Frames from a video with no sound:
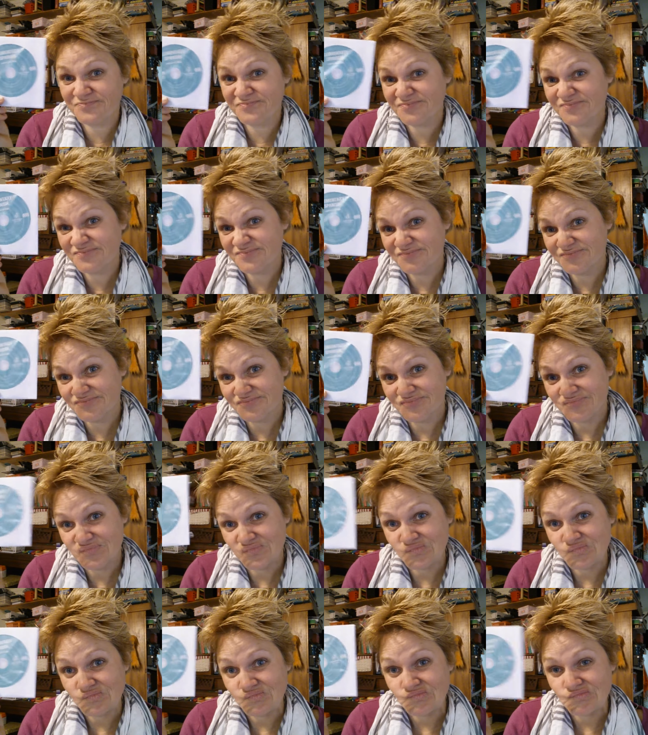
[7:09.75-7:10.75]

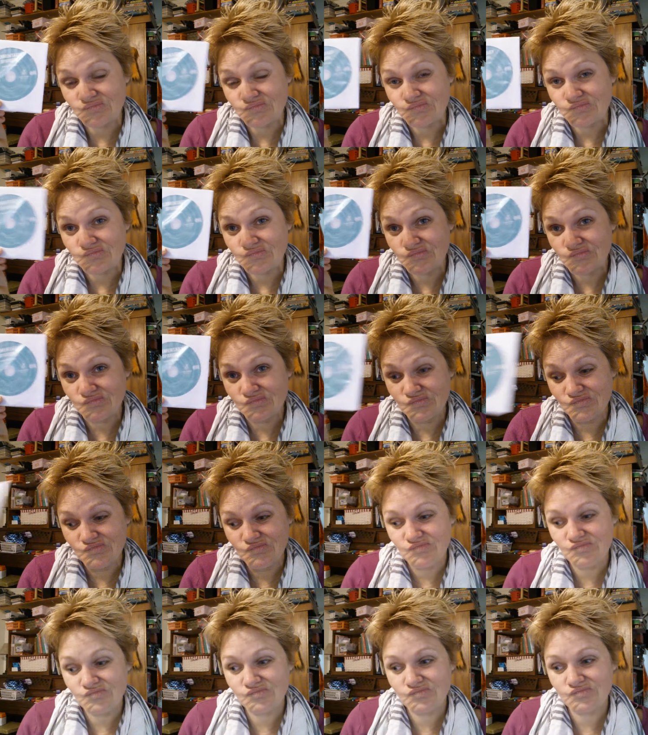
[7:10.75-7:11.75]

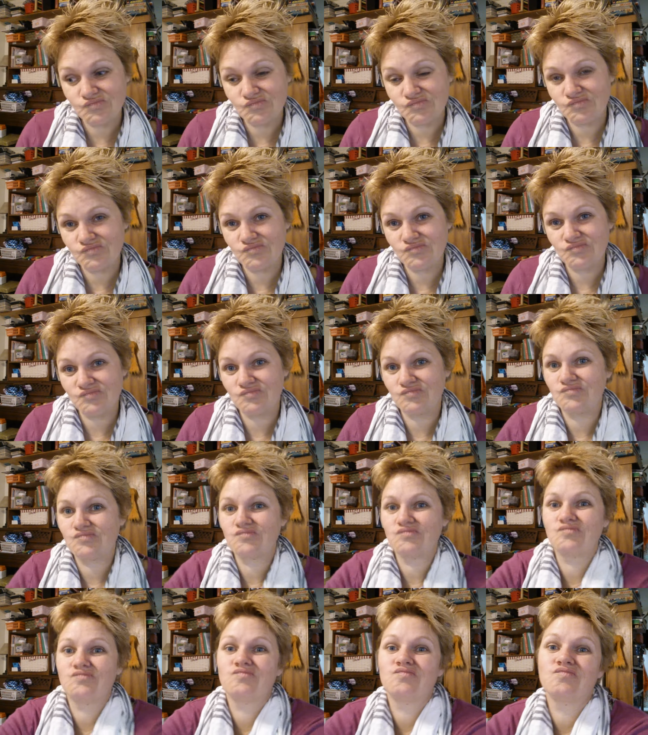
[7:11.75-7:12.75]

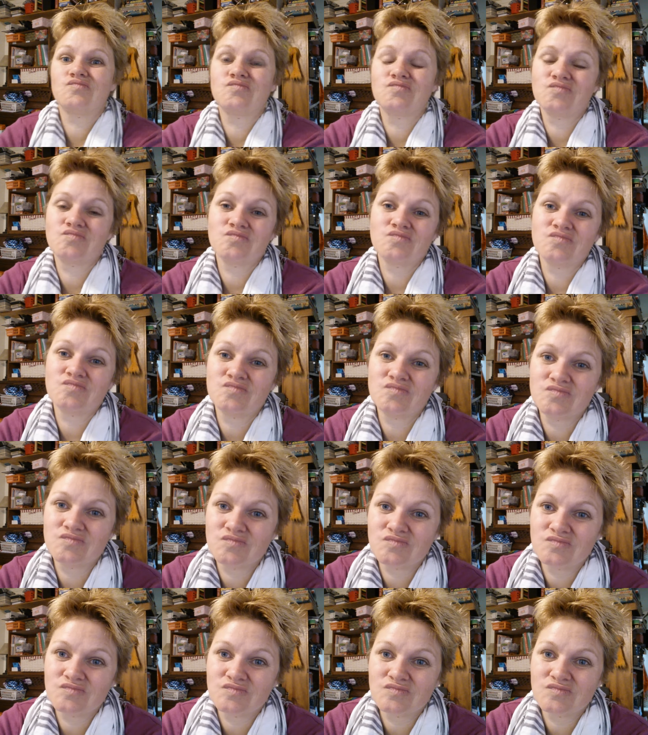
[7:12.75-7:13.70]
No one is speaking in this clip.